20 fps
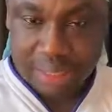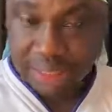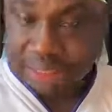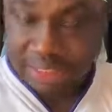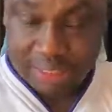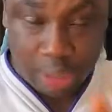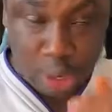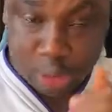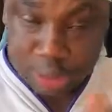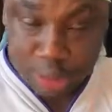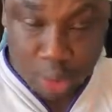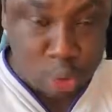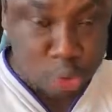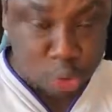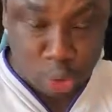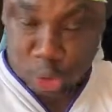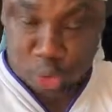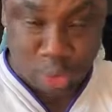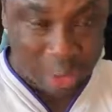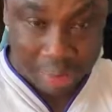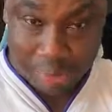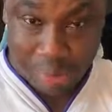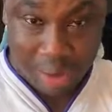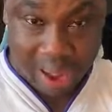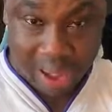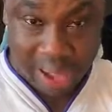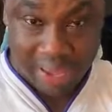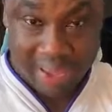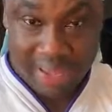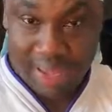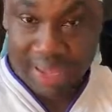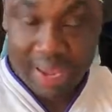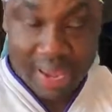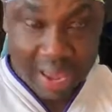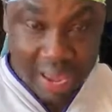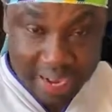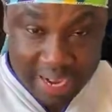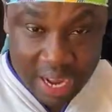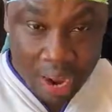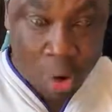It is also unsubscribe wa
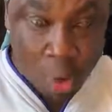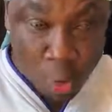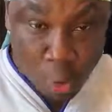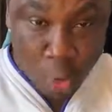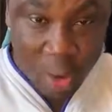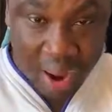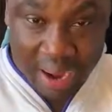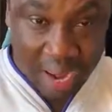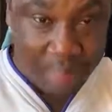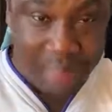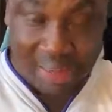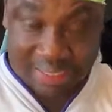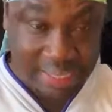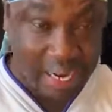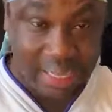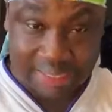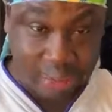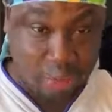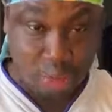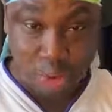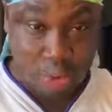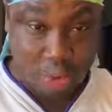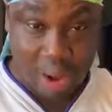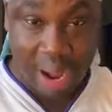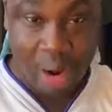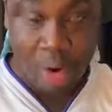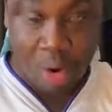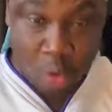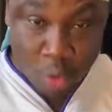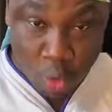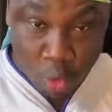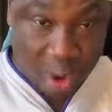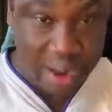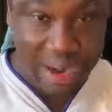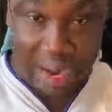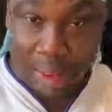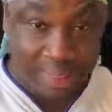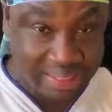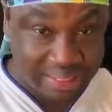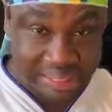and your unkwa na better to talk wa
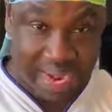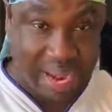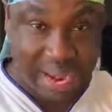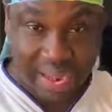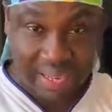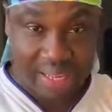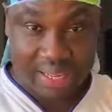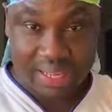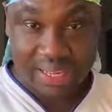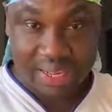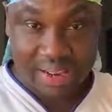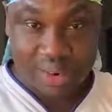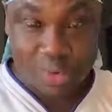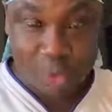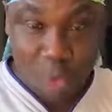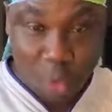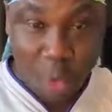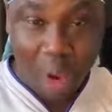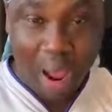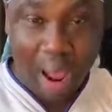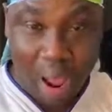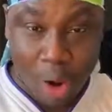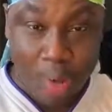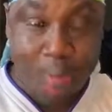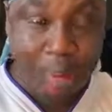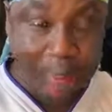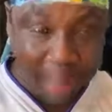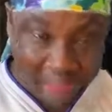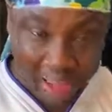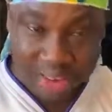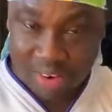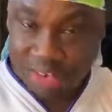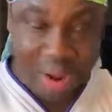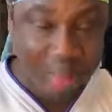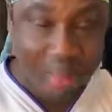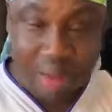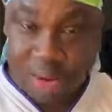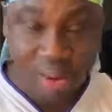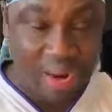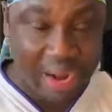unkwa na better. Wa obeba
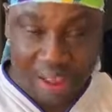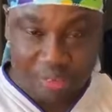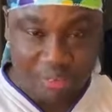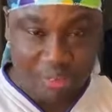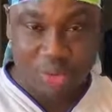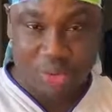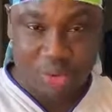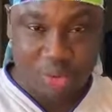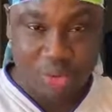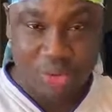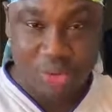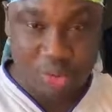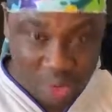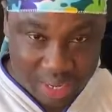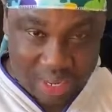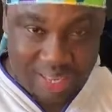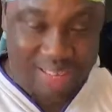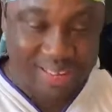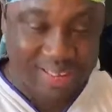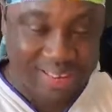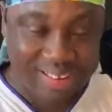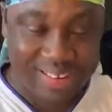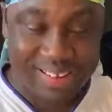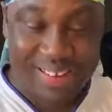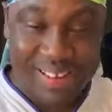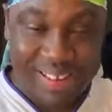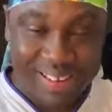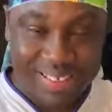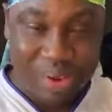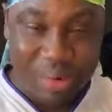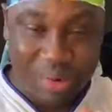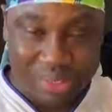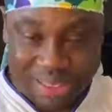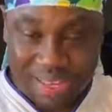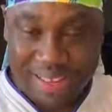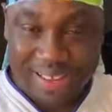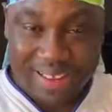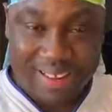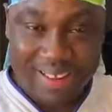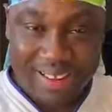obe your live video. Okay. So I
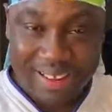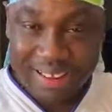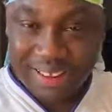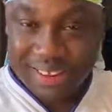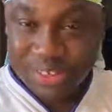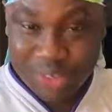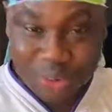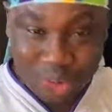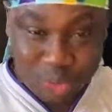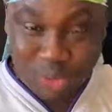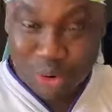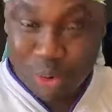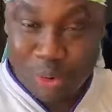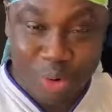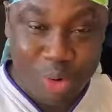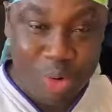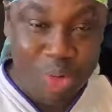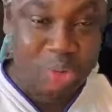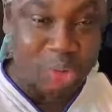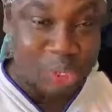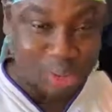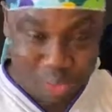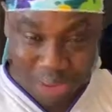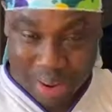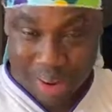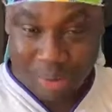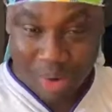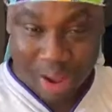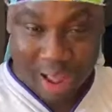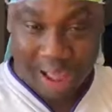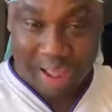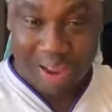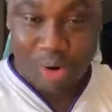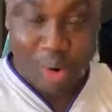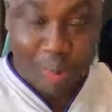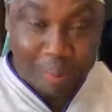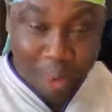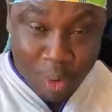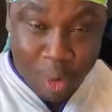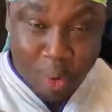say YouTube rule subscribe wa
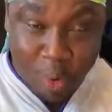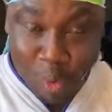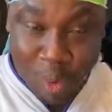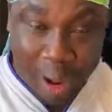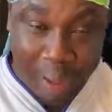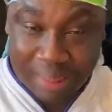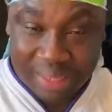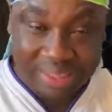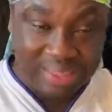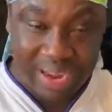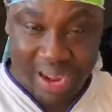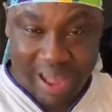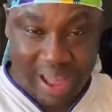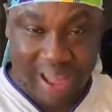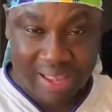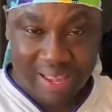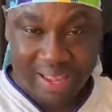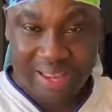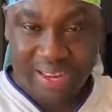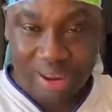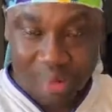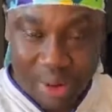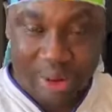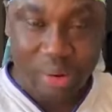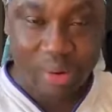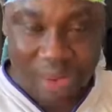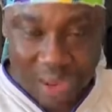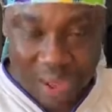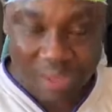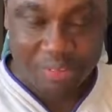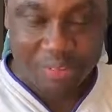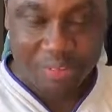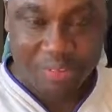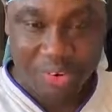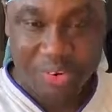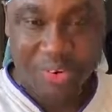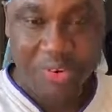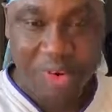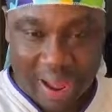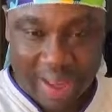obe unkwa better na now your live
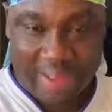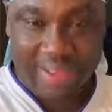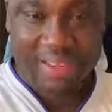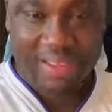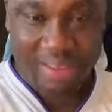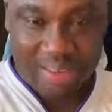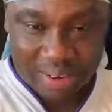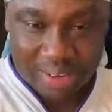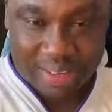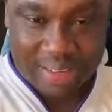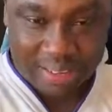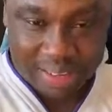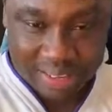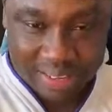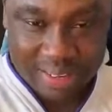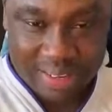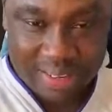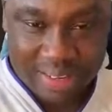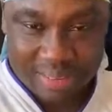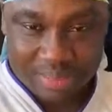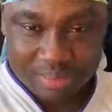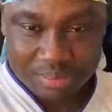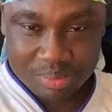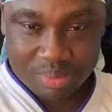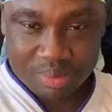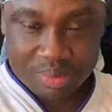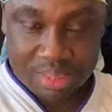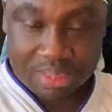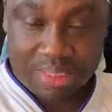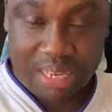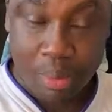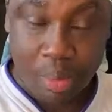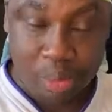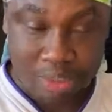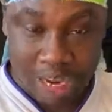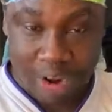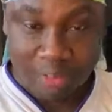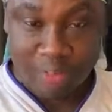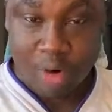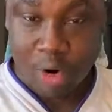video. Why? Okay. Until
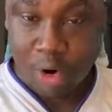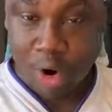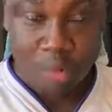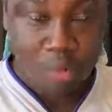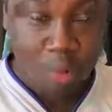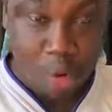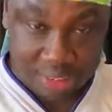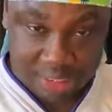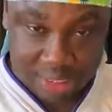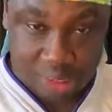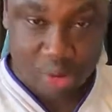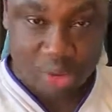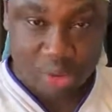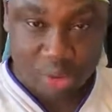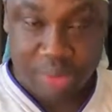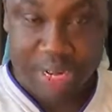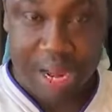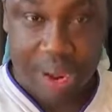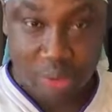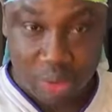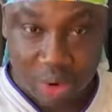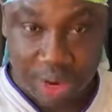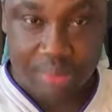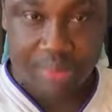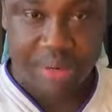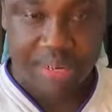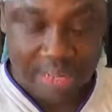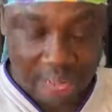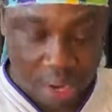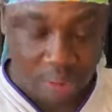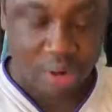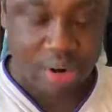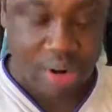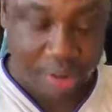we shall for on more serious way agro na midi.